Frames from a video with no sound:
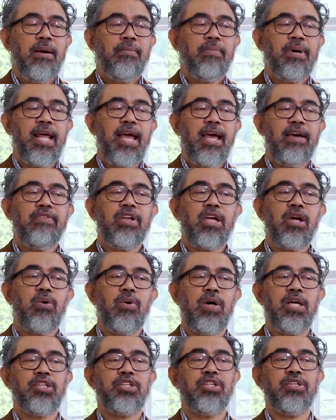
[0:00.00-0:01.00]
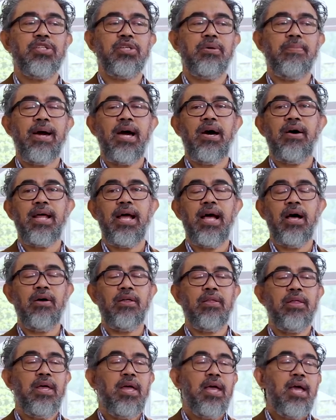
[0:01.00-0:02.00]
but having questions about
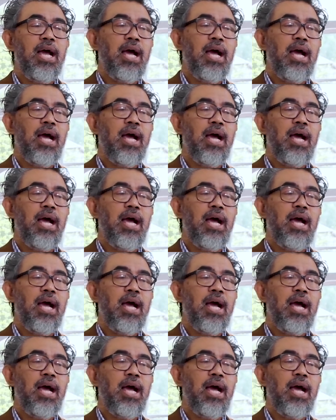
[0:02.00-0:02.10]
how